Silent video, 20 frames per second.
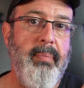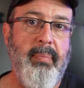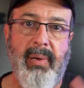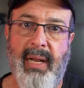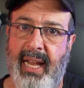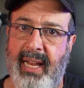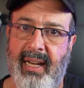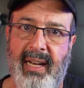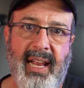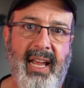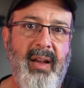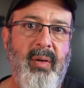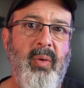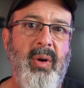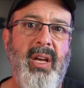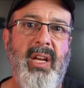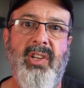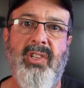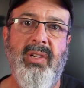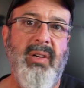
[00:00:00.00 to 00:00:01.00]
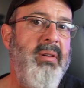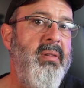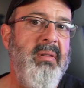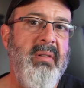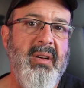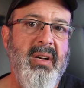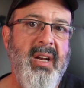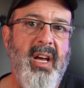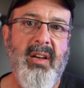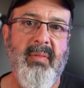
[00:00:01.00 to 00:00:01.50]
Plain language,
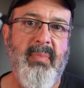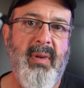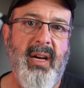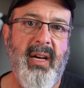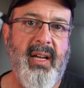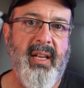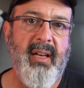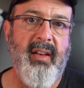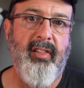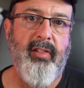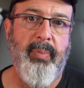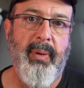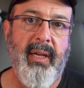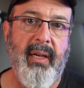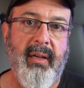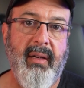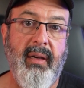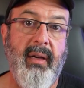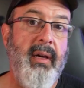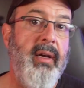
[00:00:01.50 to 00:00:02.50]
no marketing speak.